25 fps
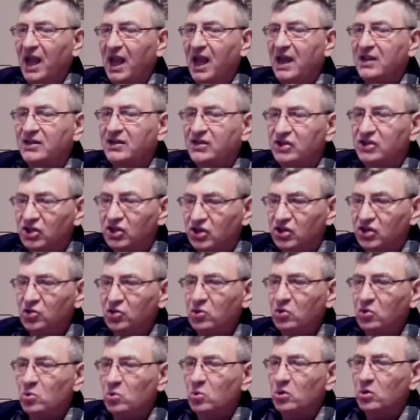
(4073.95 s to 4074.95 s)
and
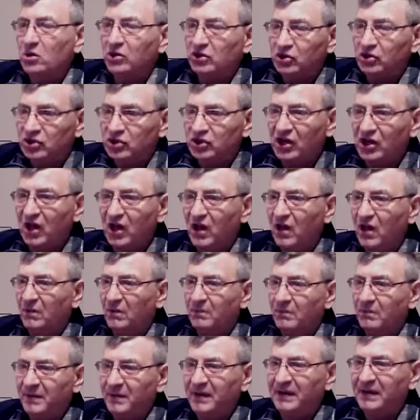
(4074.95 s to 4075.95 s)
you
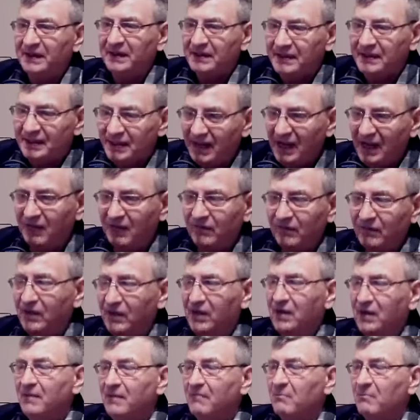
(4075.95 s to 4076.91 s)
shall be saved.